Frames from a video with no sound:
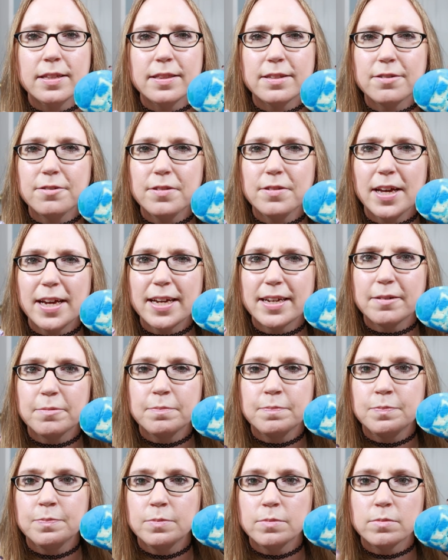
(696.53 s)
they're like
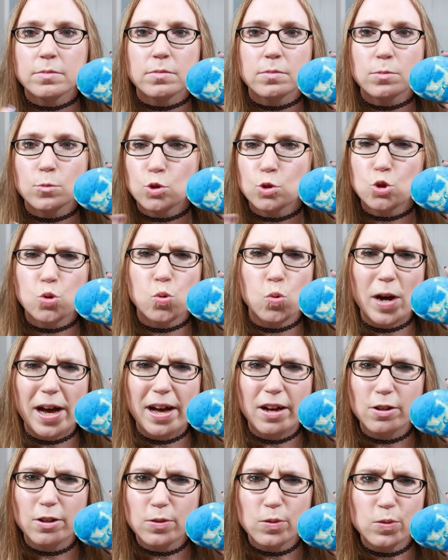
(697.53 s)

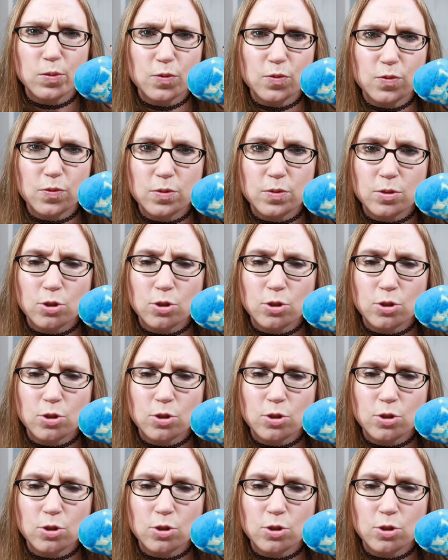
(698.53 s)
twelve